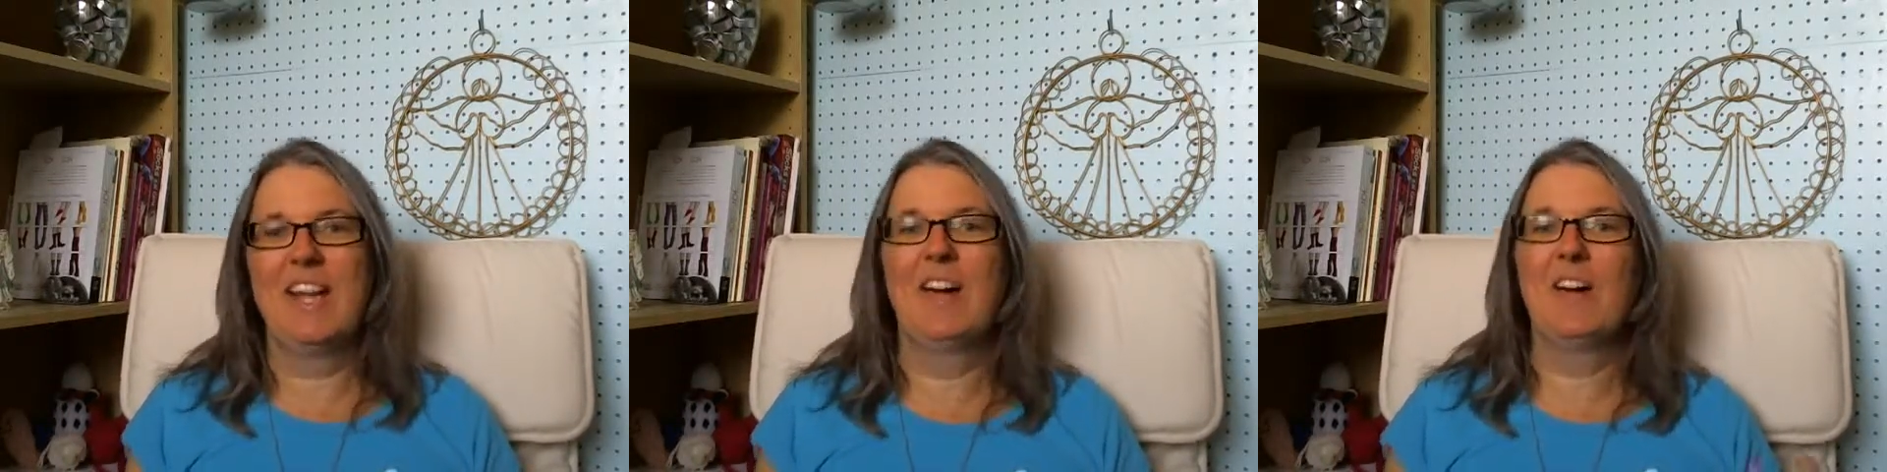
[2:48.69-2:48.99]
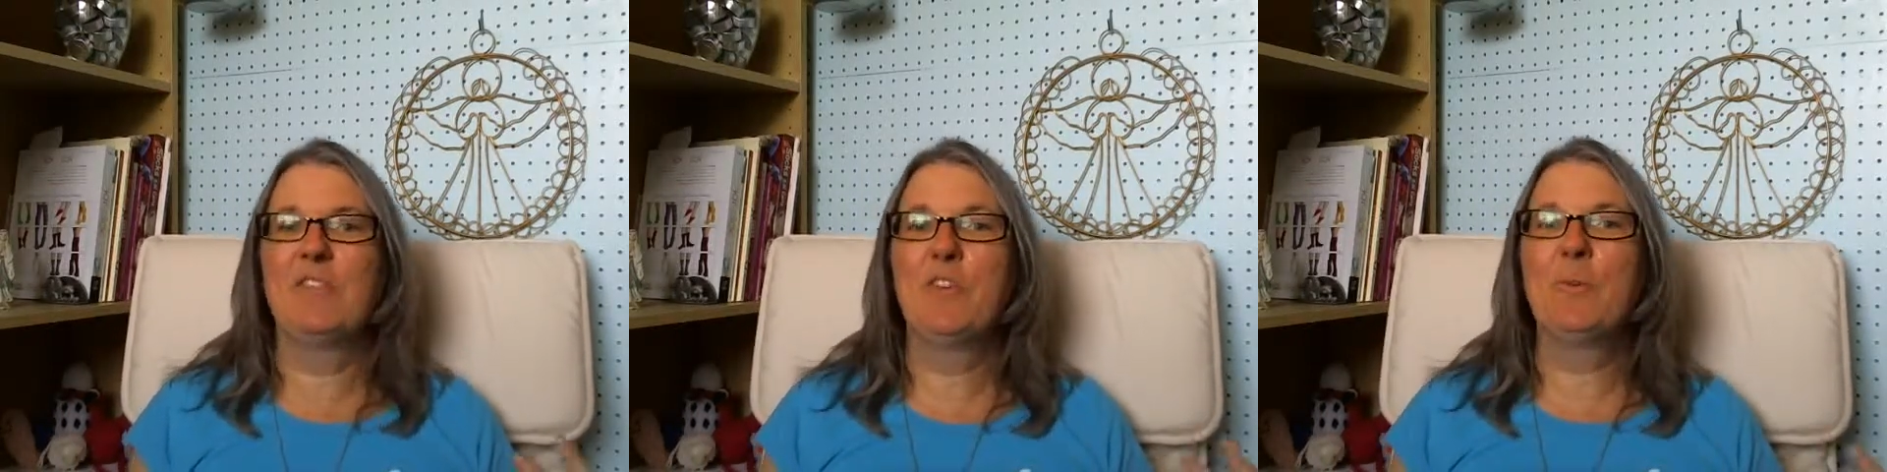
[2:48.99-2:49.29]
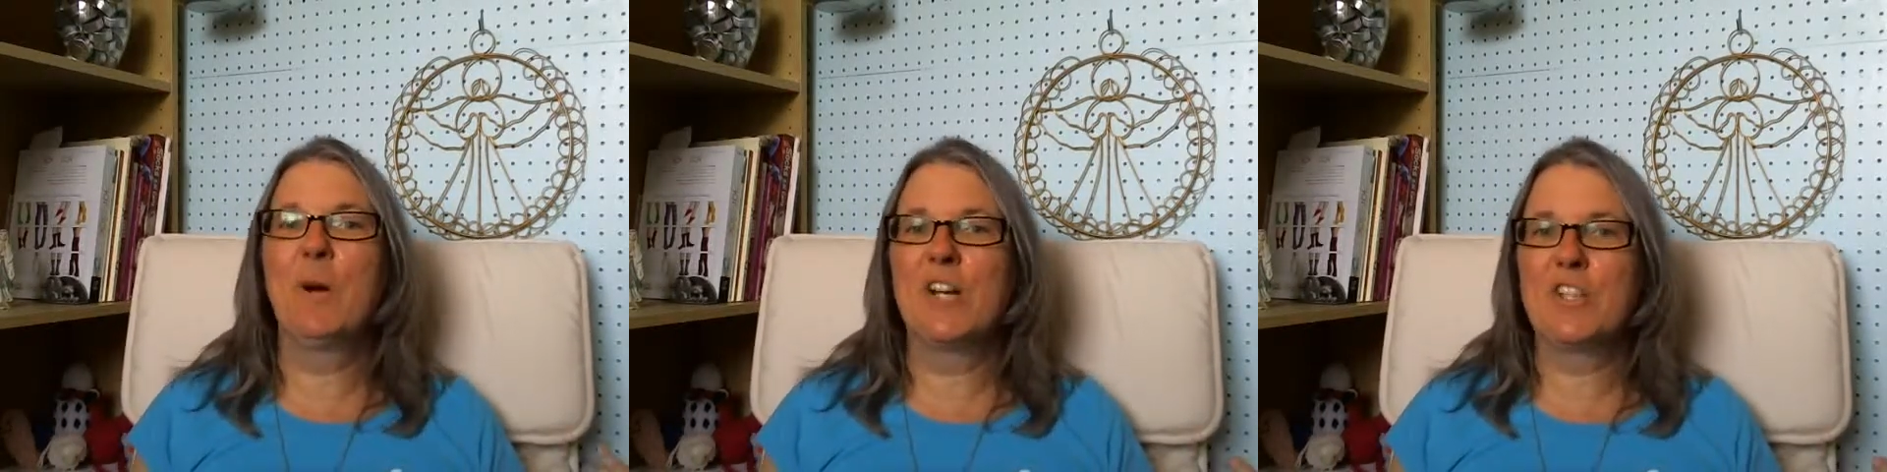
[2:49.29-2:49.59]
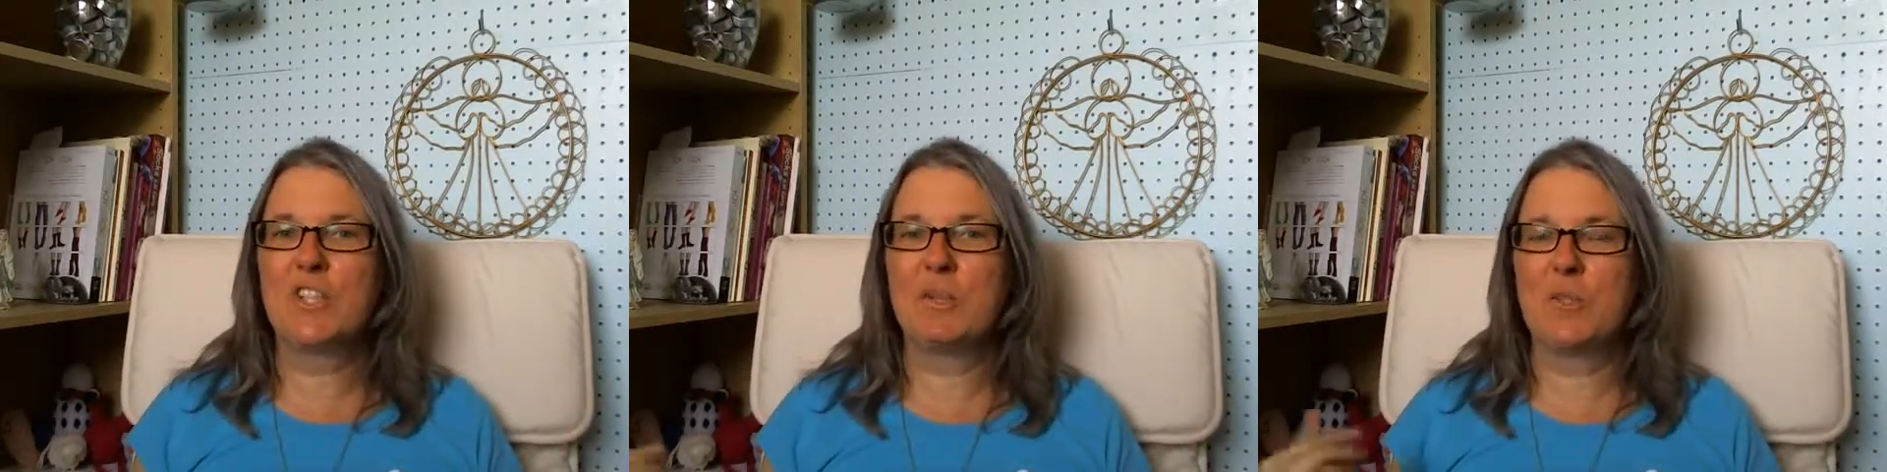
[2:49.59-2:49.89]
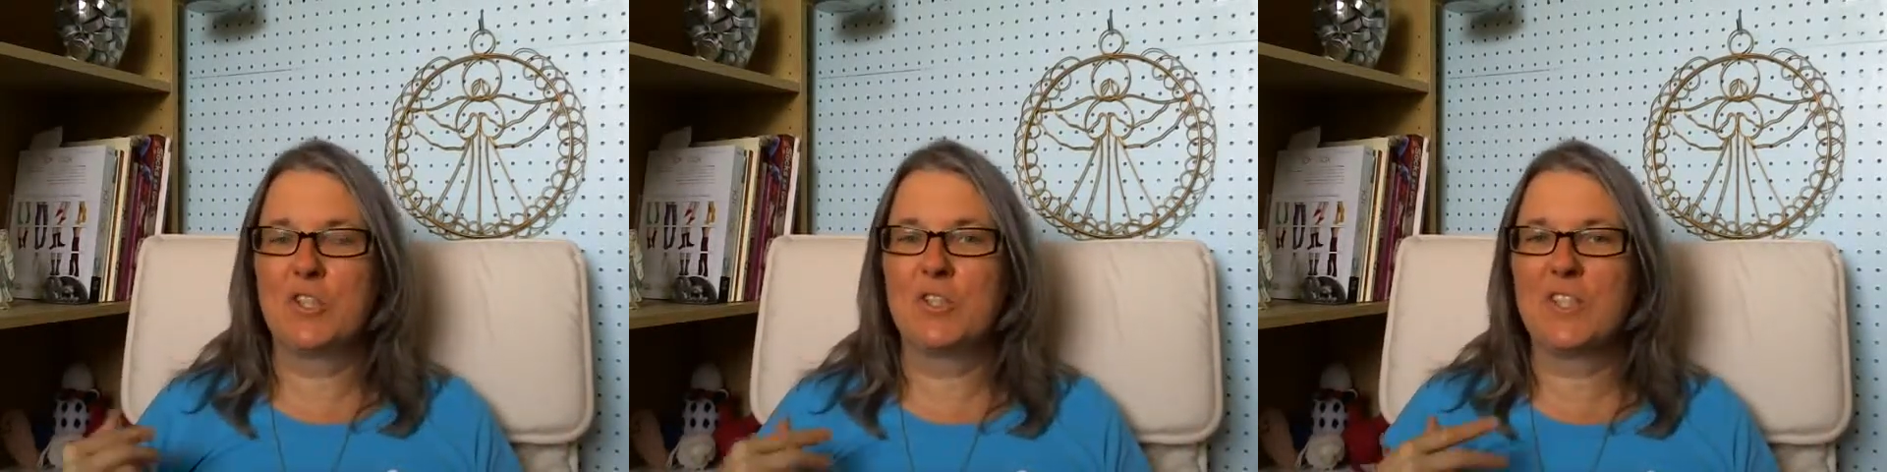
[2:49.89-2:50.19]
Now, if you watch the
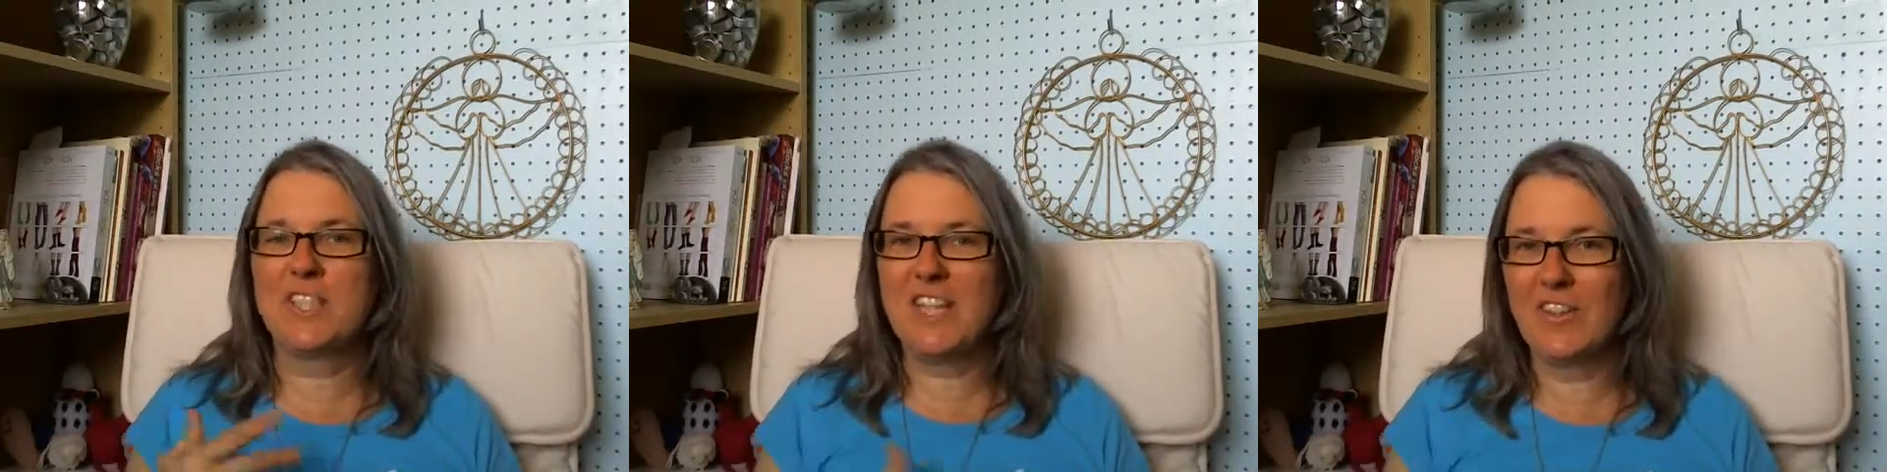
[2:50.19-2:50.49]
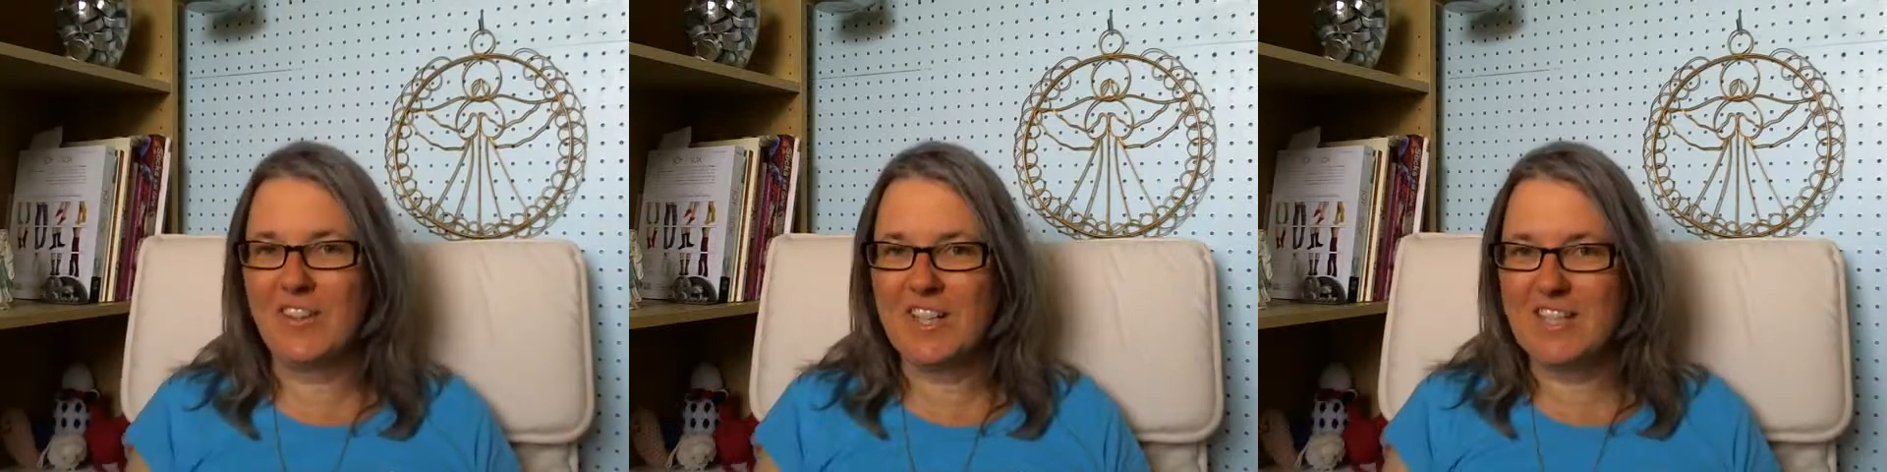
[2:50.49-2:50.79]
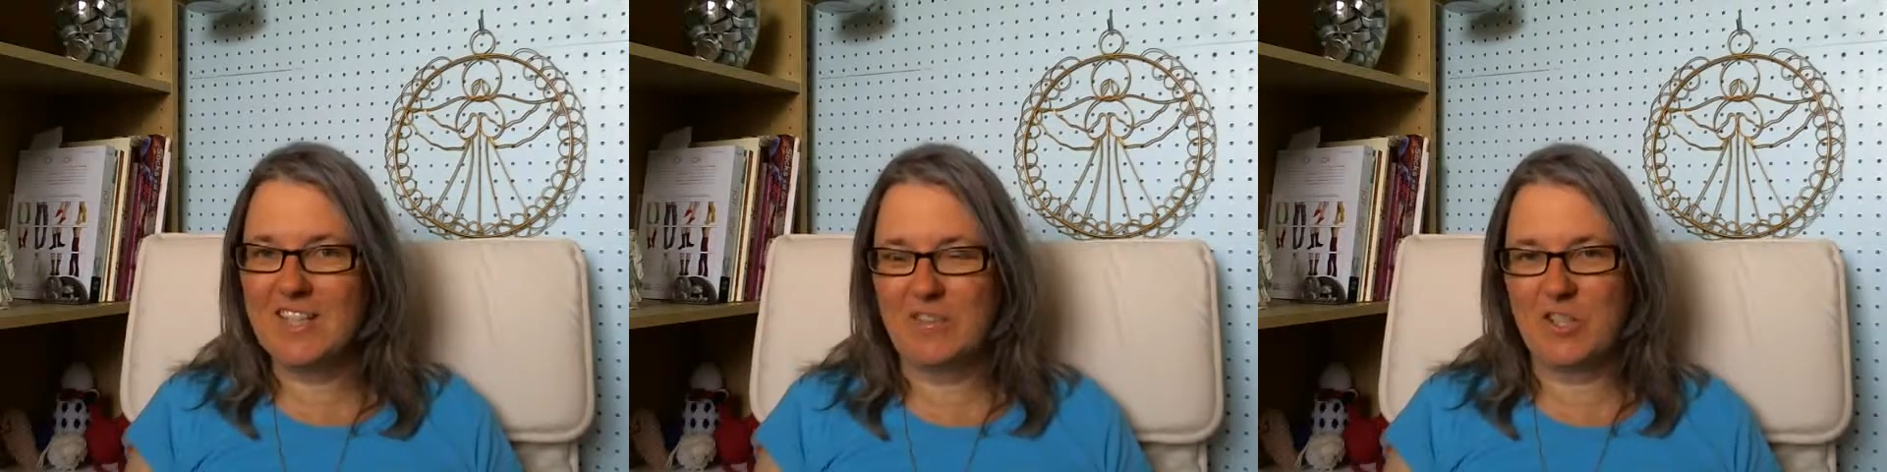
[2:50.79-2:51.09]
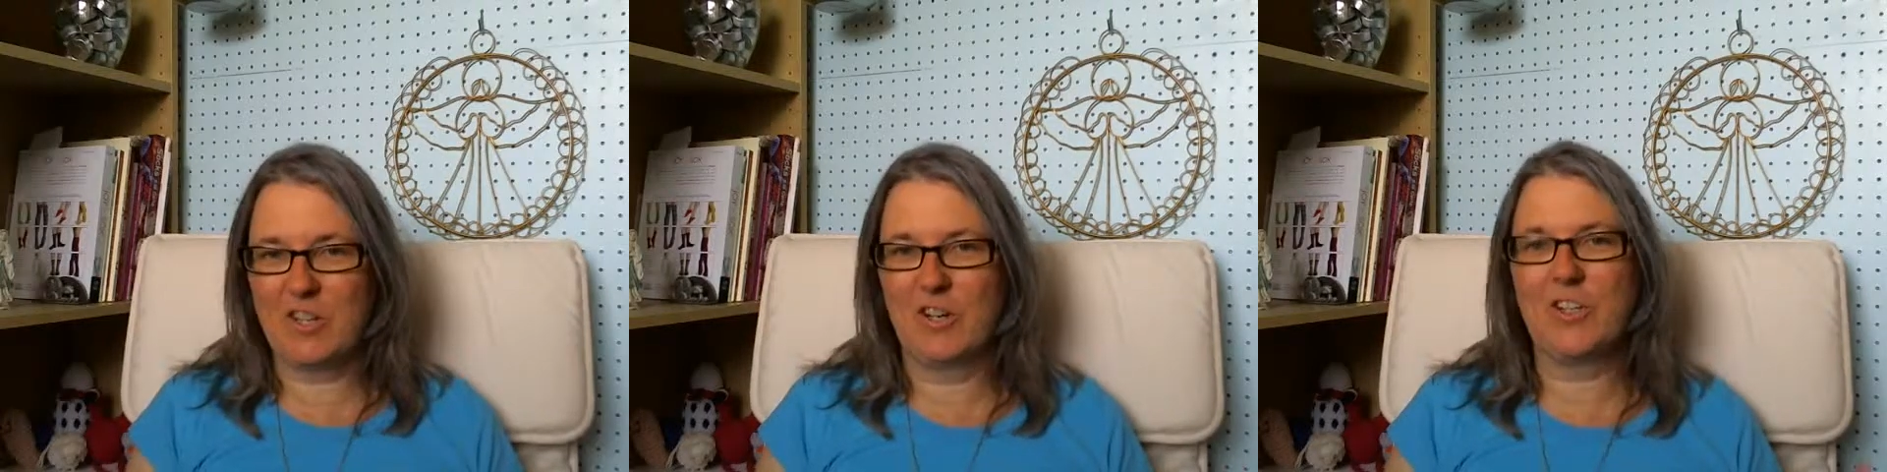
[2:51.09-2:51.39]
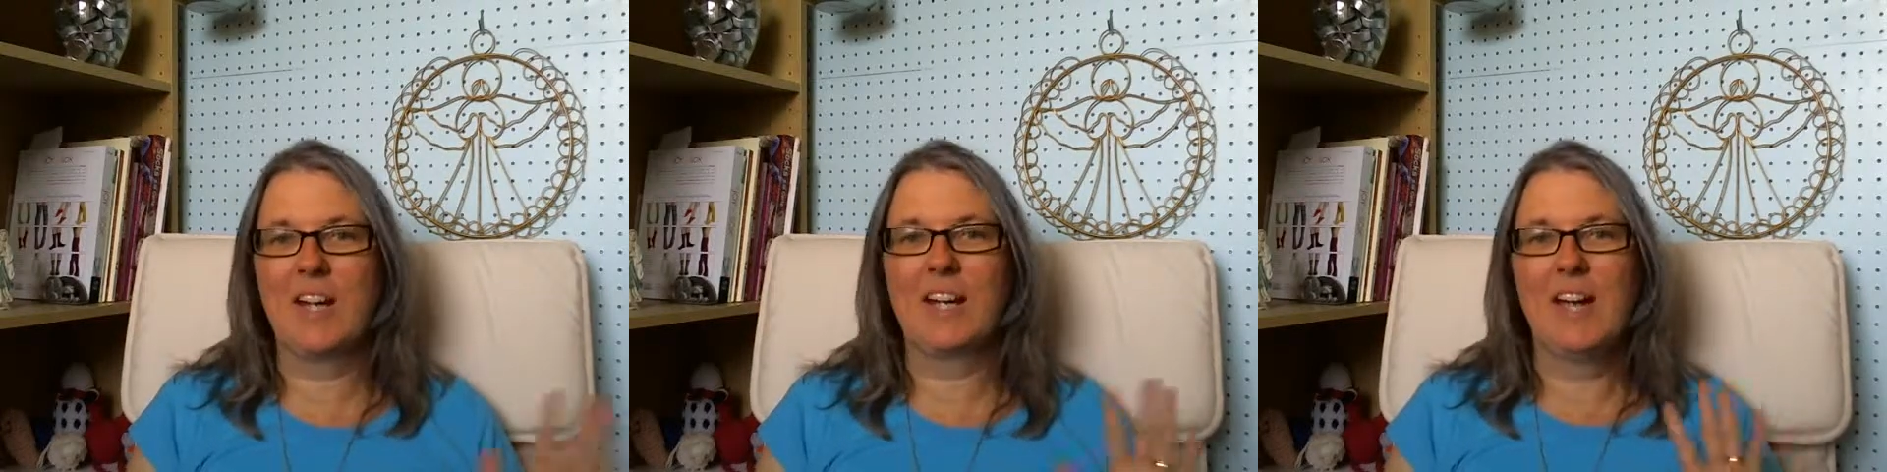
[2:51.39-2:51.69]
original series of Star
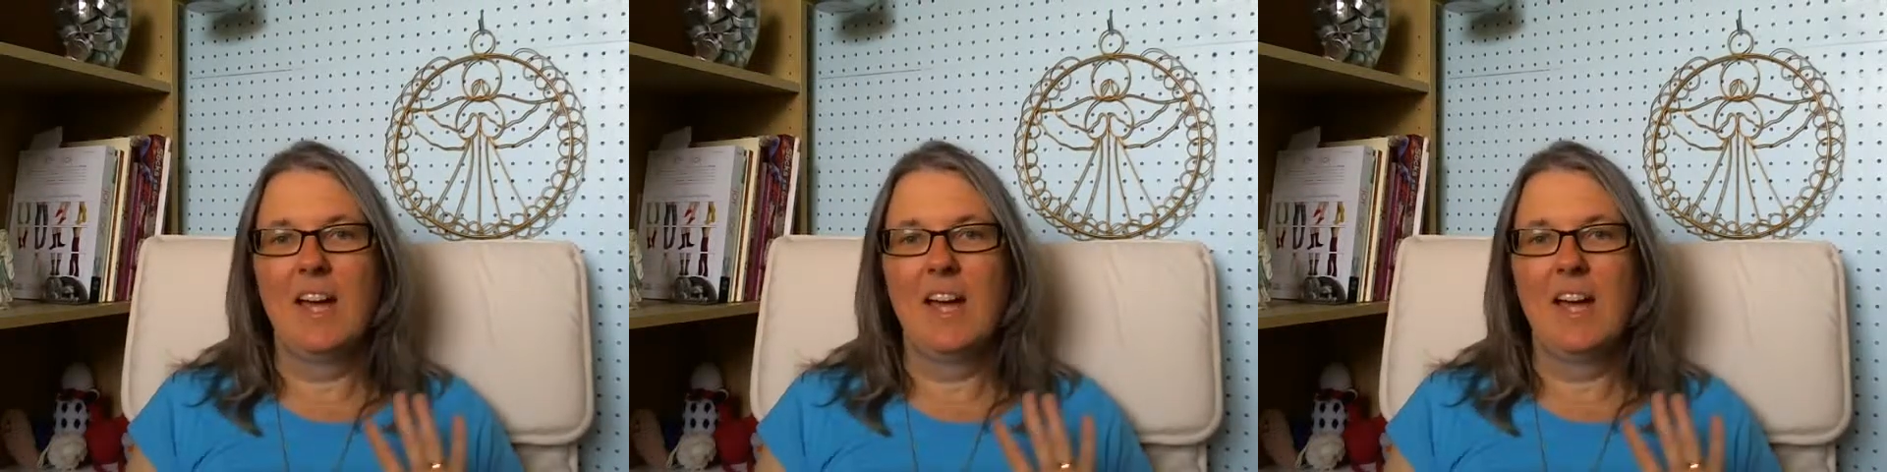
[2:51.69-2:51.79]
Trek,